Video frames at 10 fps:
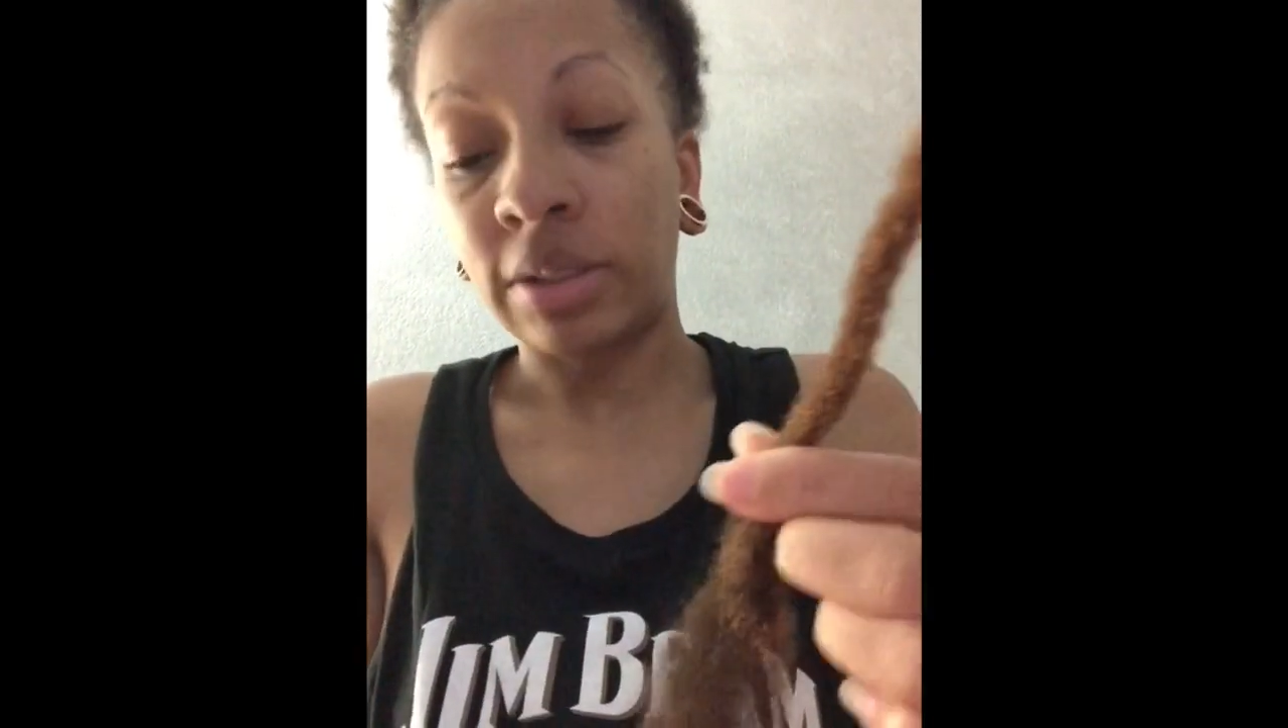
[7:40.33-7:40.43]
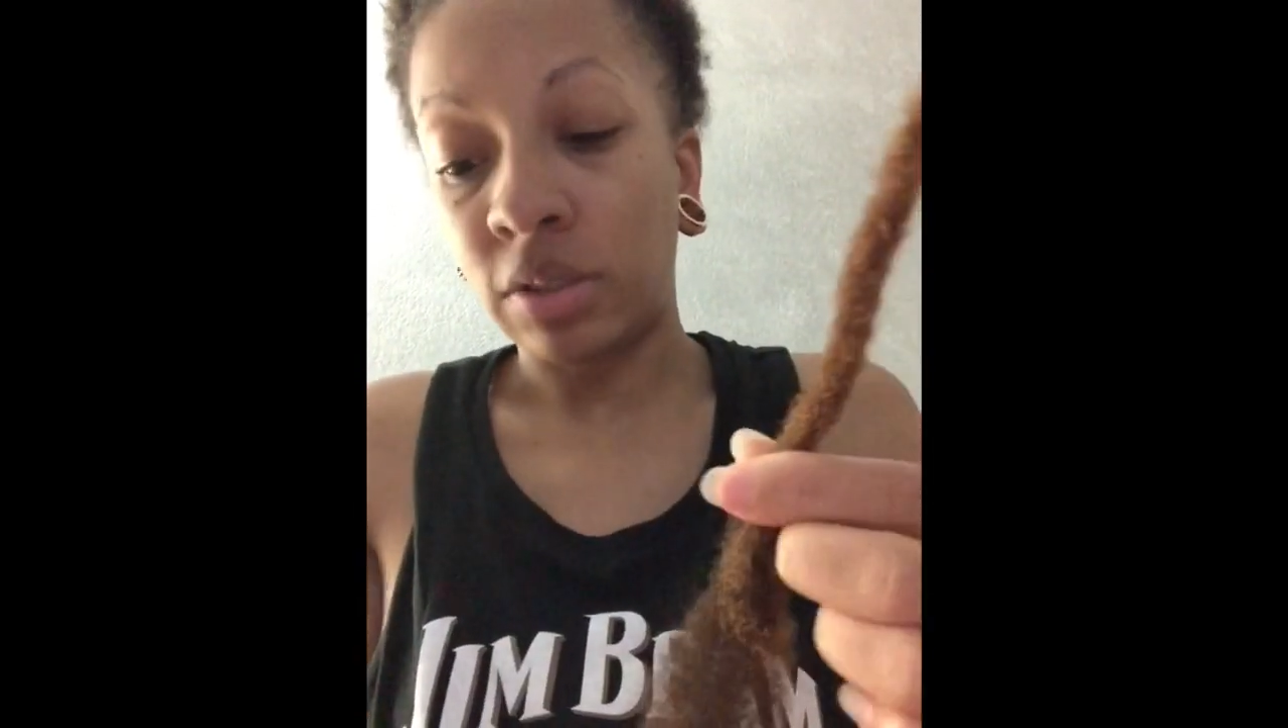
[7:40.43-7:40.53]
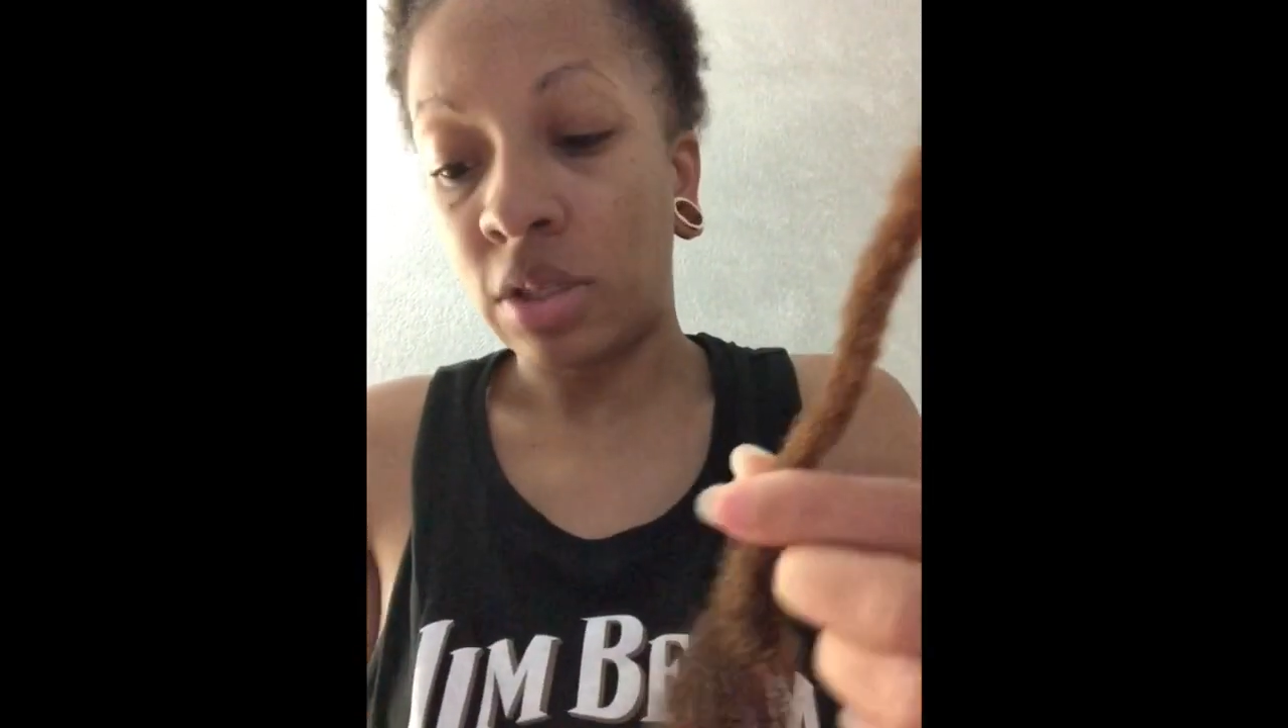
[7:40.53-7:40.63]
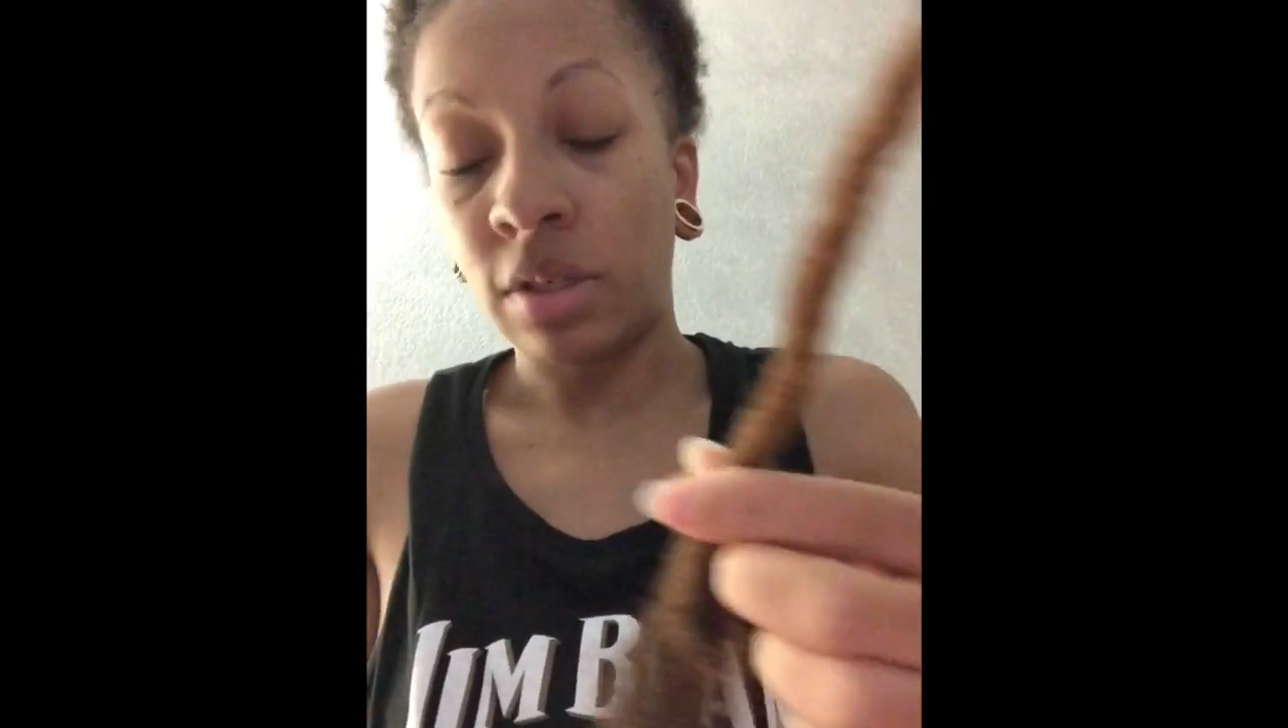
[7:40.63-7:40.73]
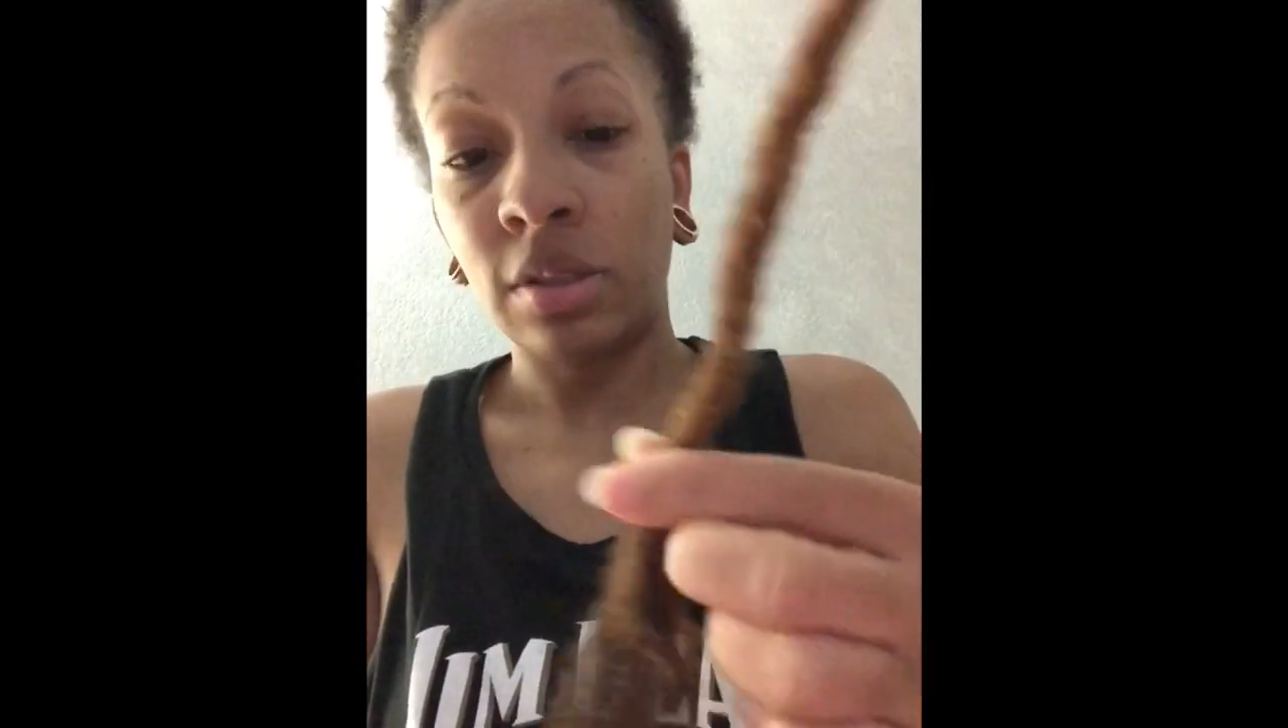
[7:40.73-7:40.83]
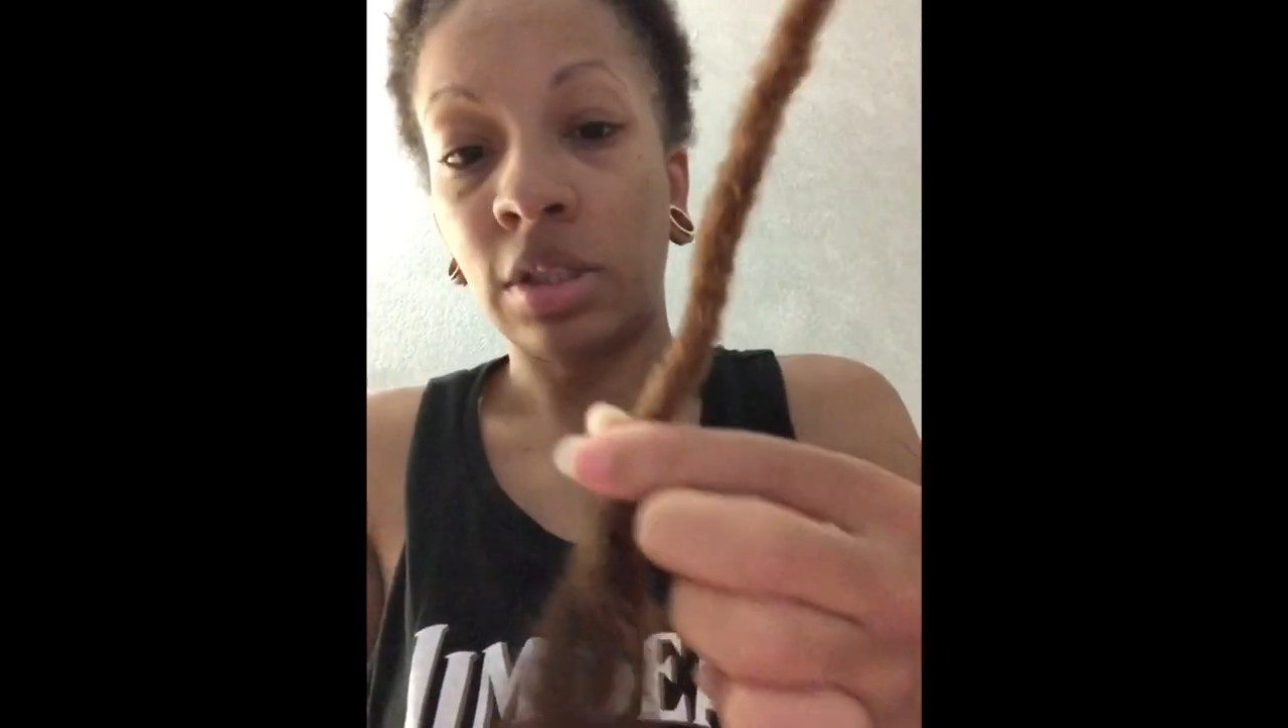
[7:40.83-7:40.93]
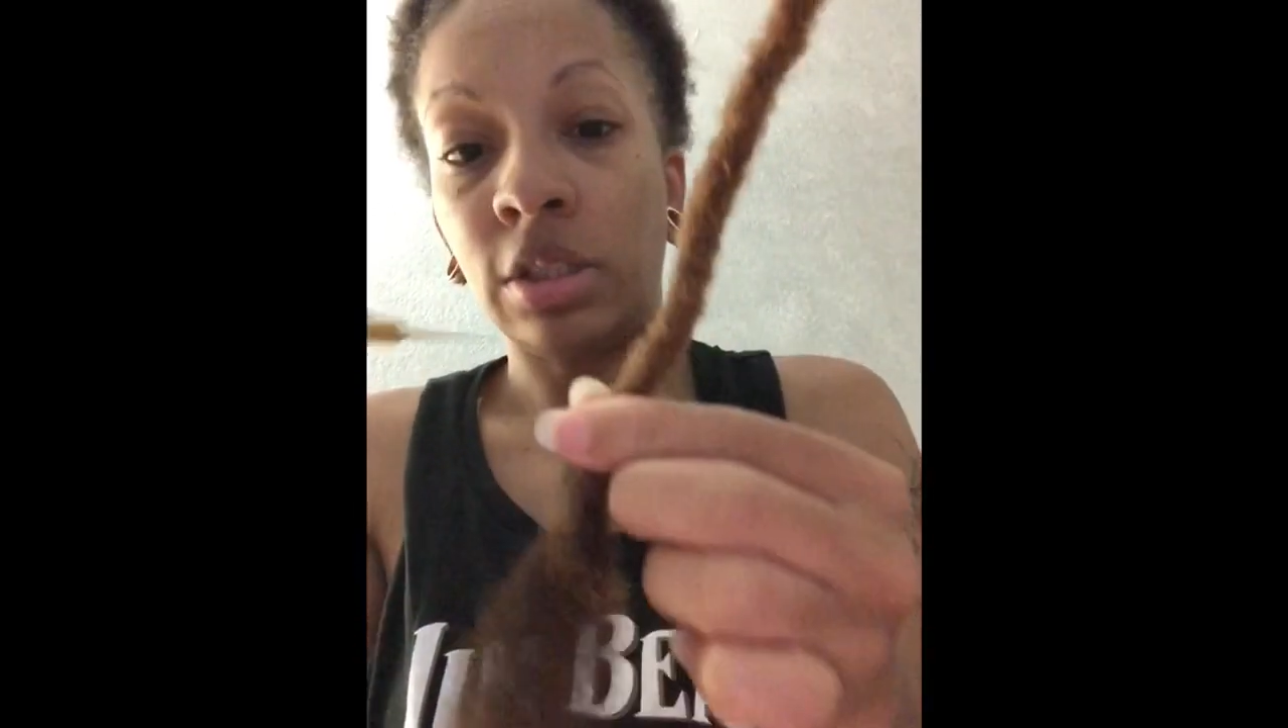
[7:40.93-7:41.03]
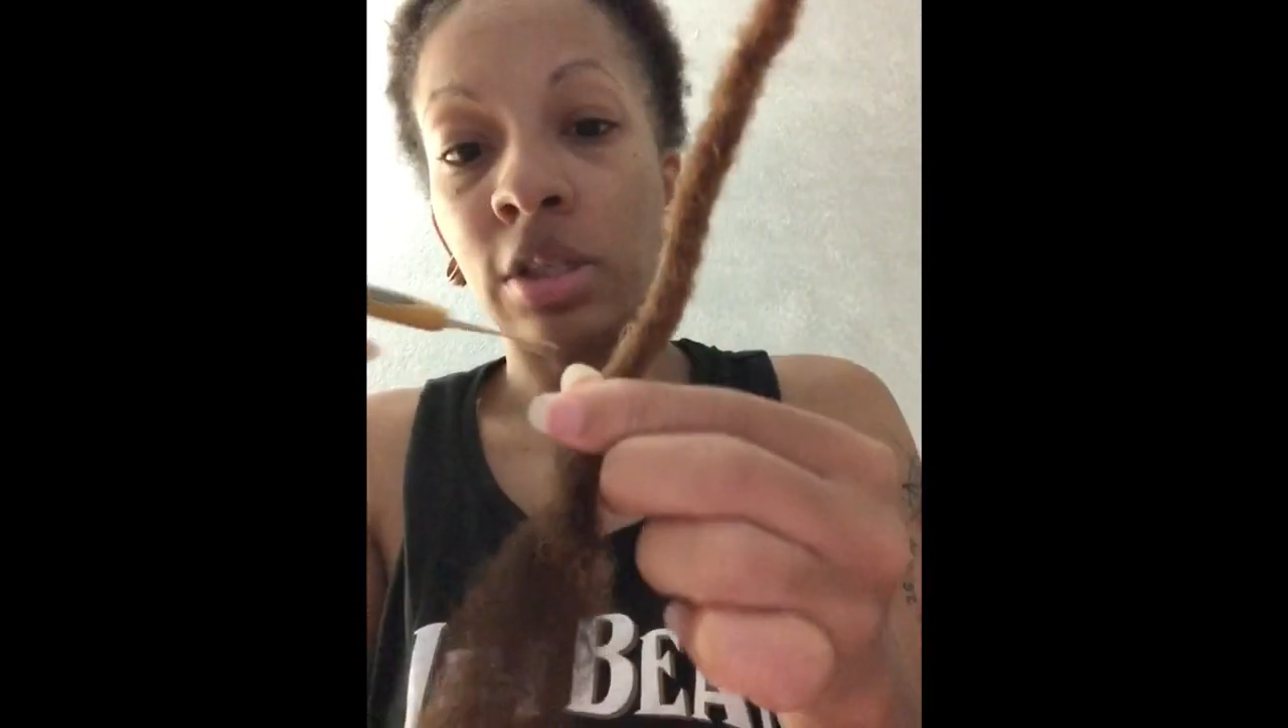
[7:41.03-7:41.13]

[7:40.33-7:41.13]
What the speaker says: to the